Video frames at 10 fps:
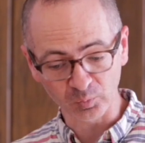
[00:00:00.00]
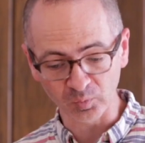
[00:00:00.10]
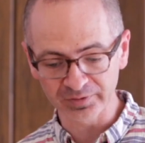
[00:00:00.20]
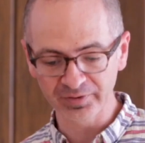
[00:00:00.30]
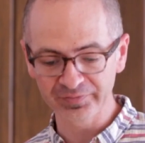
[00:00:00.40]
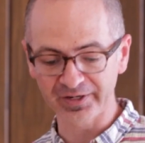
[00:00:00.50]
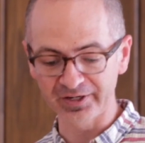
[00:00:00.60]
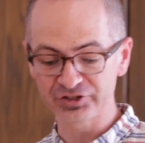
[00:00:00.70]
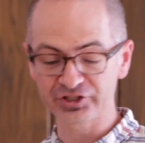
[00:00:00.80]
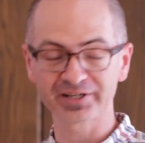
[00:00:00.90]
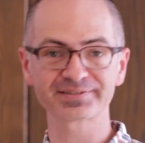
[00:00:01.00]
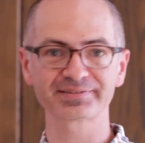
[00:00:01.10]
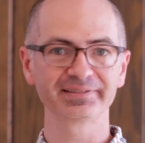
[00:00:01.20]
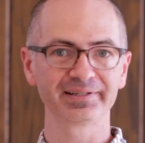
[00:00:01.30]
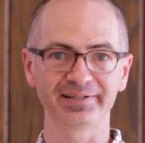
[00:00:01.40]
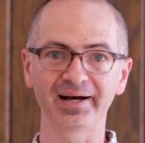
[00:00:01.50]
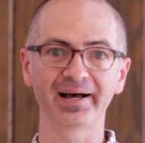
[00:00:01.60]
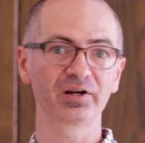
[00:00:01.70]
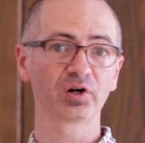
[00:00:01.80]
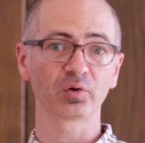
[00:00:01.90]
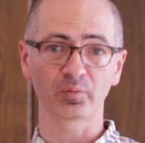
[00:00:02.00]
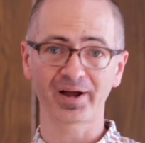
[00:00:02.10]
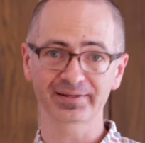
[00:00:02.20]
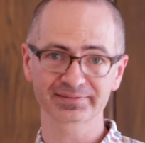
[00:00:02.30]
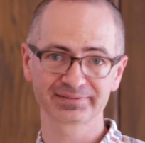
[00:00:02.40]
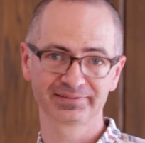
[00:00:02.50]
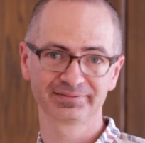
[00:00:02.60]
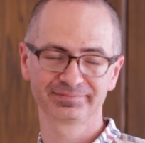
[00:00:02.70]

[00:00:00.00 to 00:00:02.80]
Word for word: our world that are just not right.